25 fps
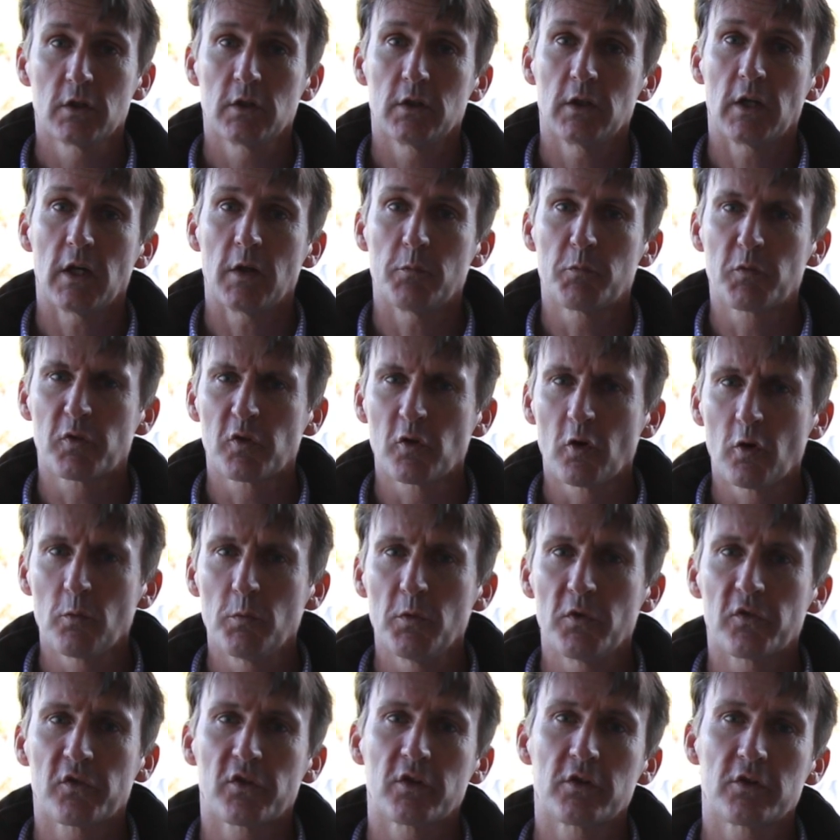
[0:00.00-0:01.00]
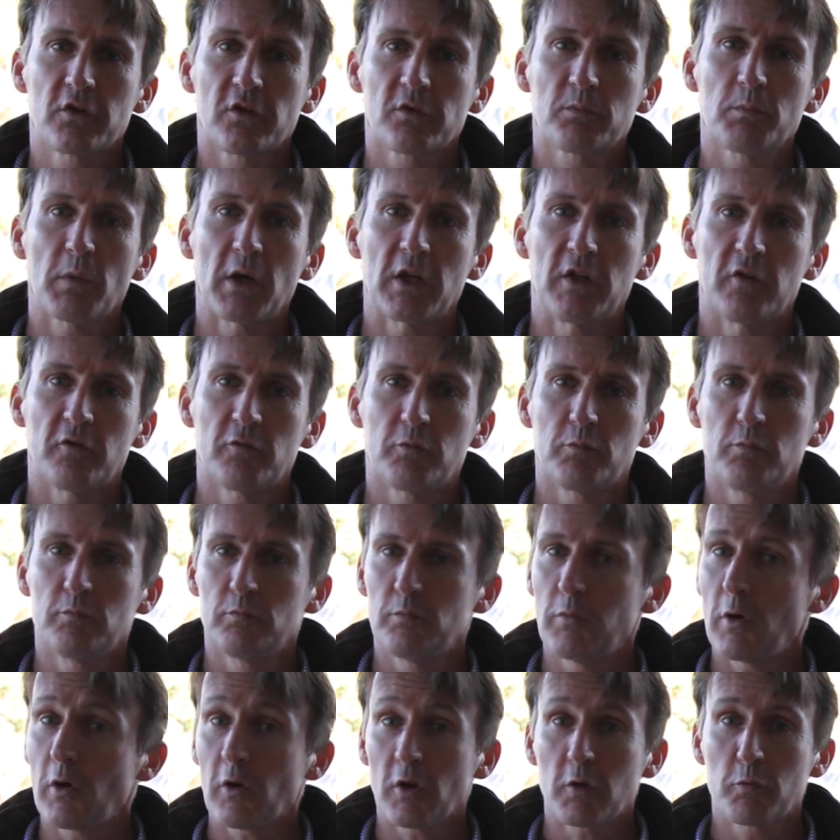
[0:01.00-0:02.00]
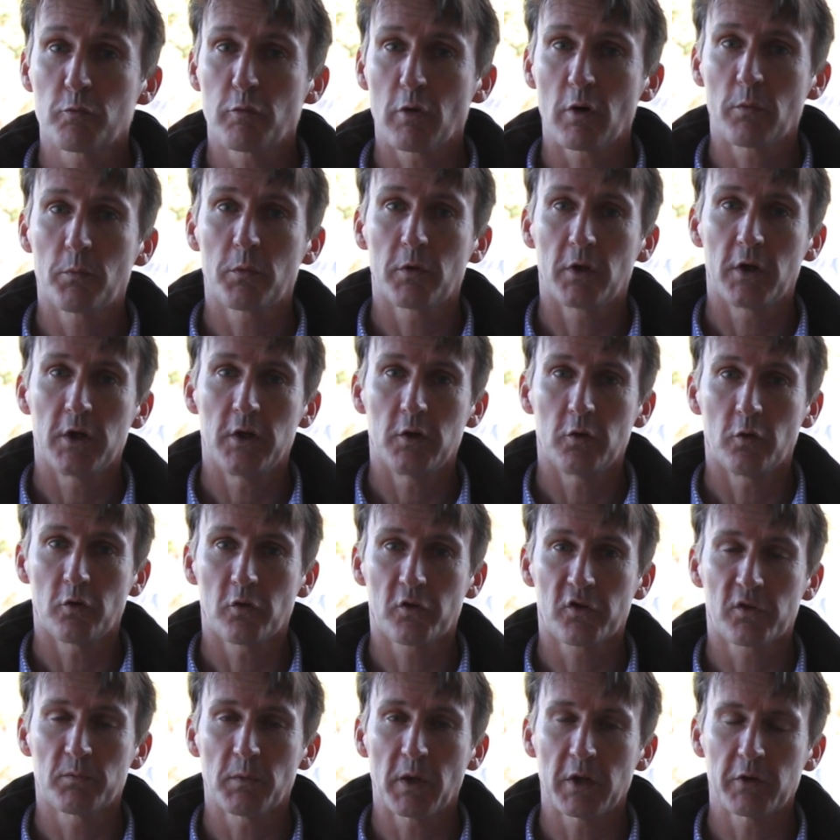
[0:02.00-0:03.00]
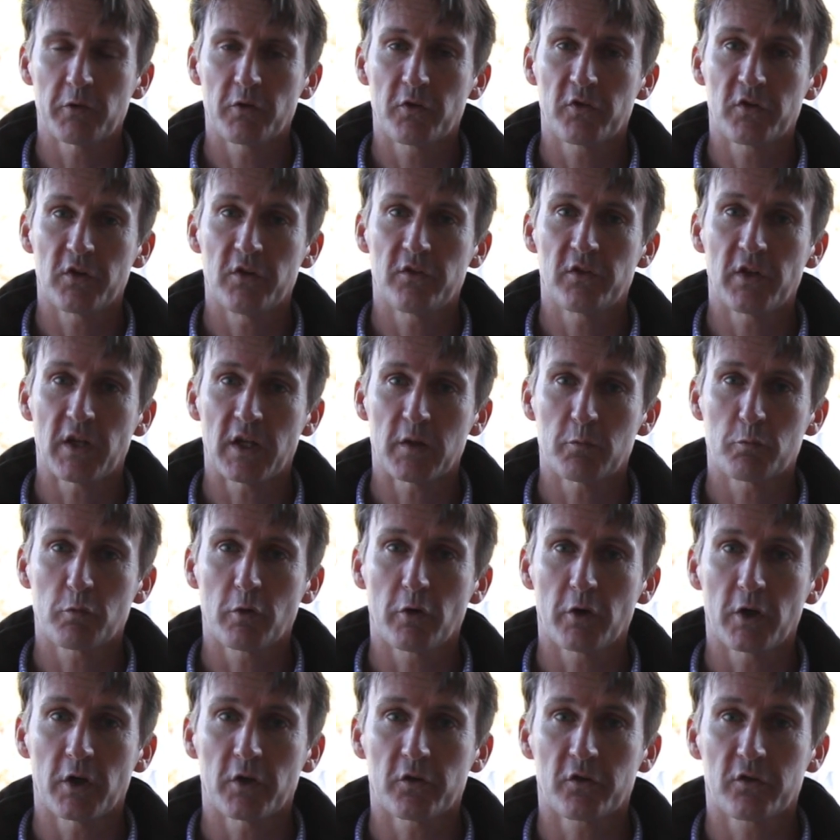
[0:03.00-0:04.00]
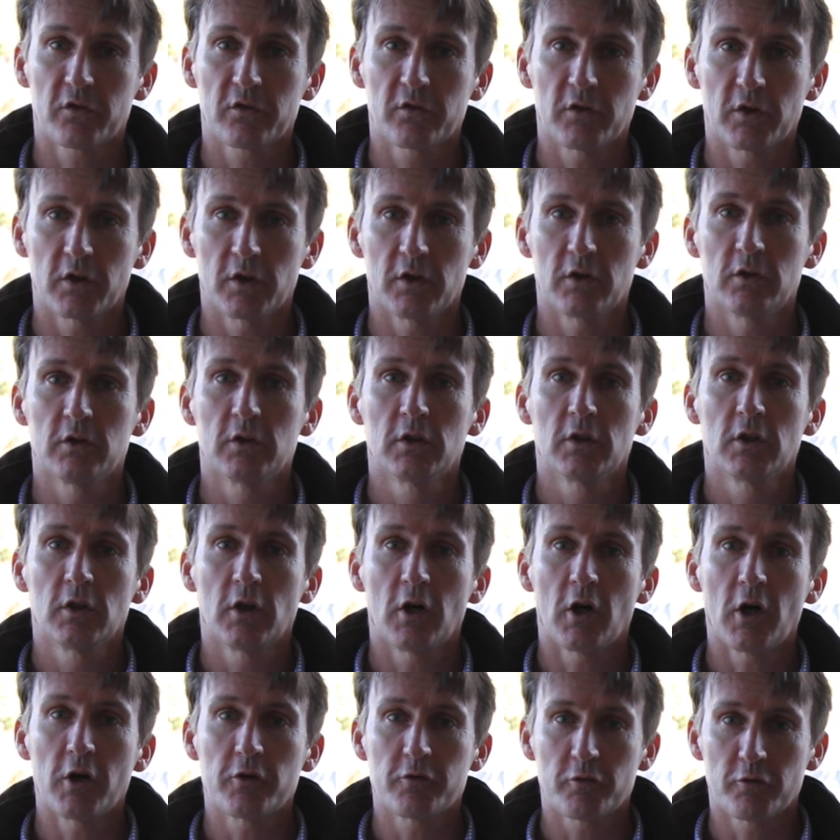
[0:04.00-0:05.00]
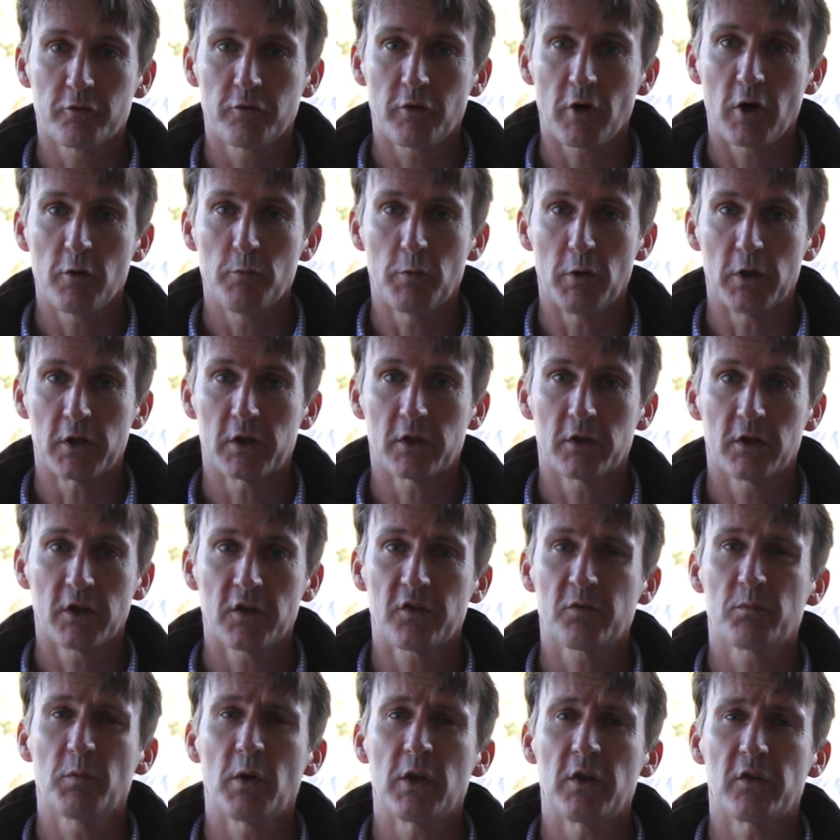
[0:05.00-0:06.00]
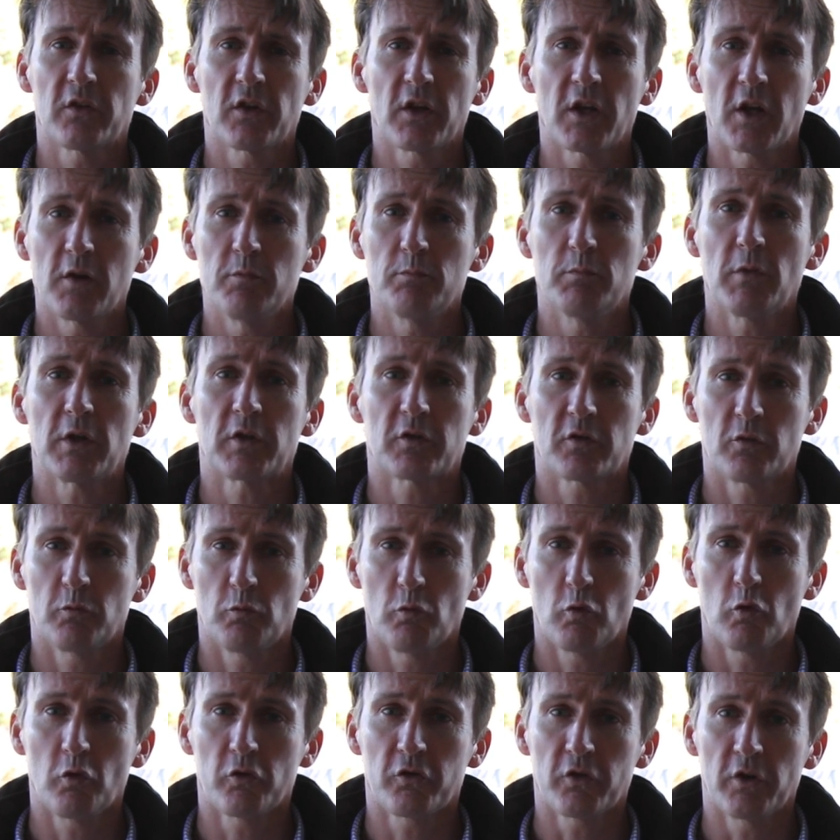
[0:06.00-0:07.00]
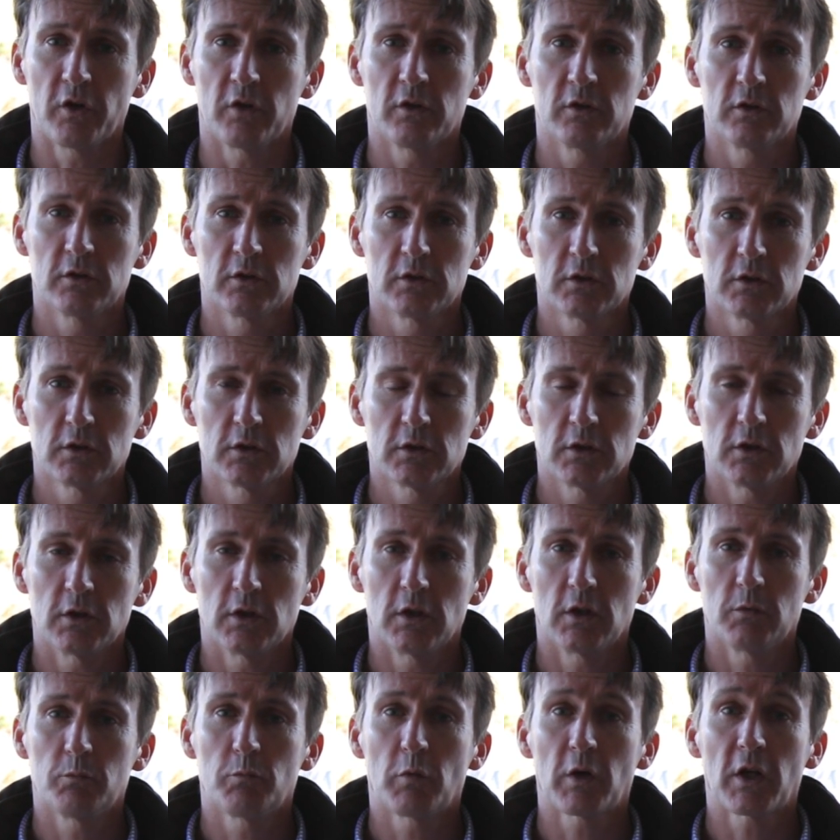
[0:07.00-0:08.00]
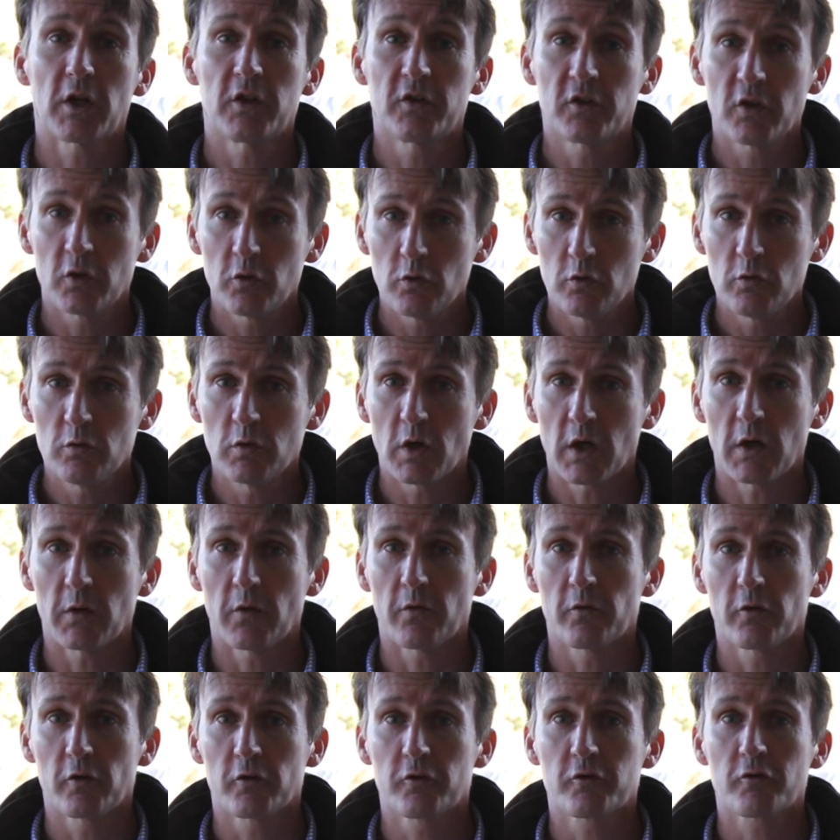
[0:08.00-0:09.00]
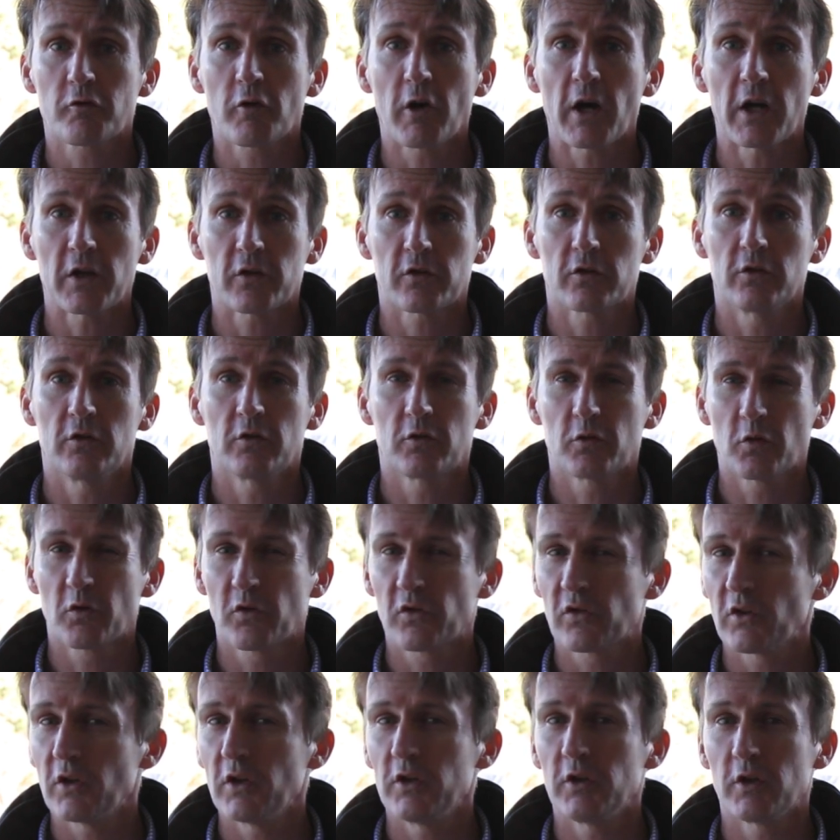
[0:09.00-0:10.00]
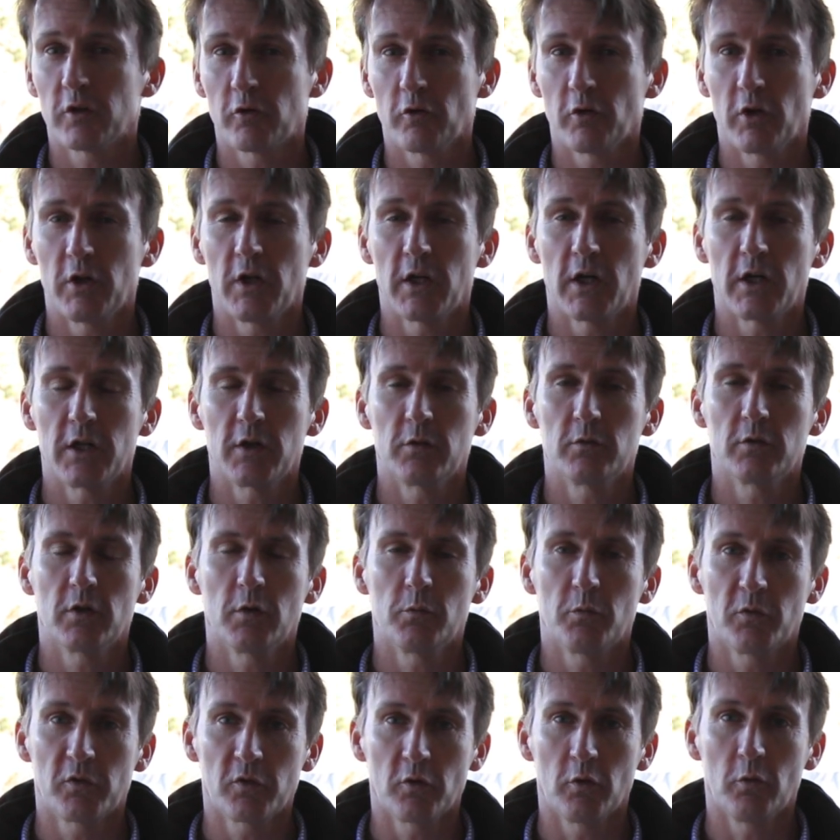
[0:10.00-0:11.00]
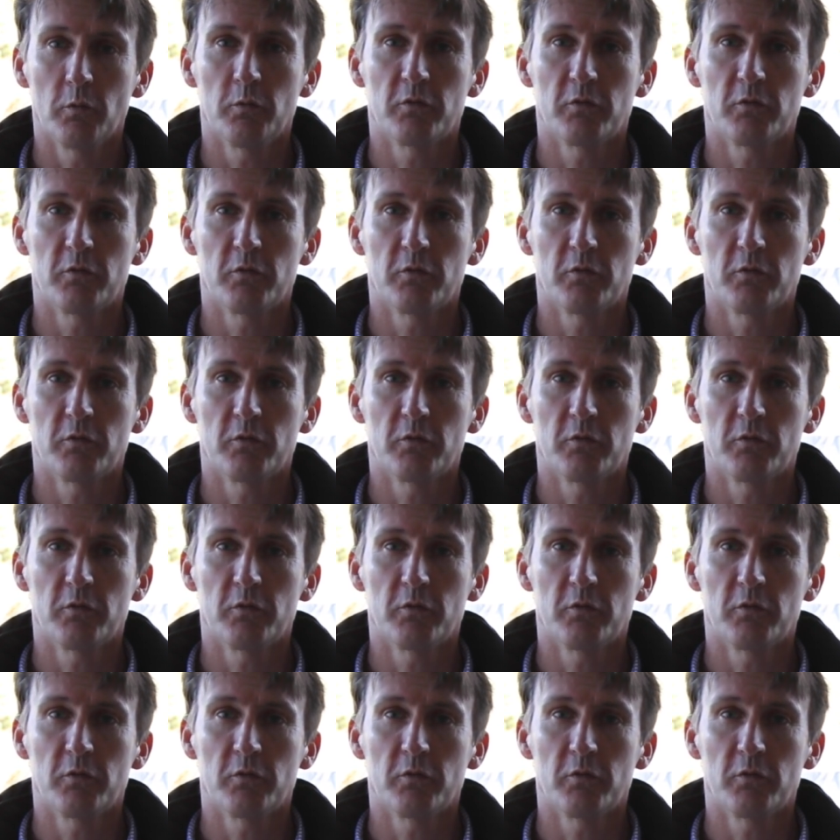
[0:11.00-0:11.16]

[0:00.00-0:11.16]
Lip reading: Now absorbents are just made of polypropylene or some other synthetic products that are hydrophobic, and this means they don't mix with water. But they do, however, attract, and to a certain degree they absorb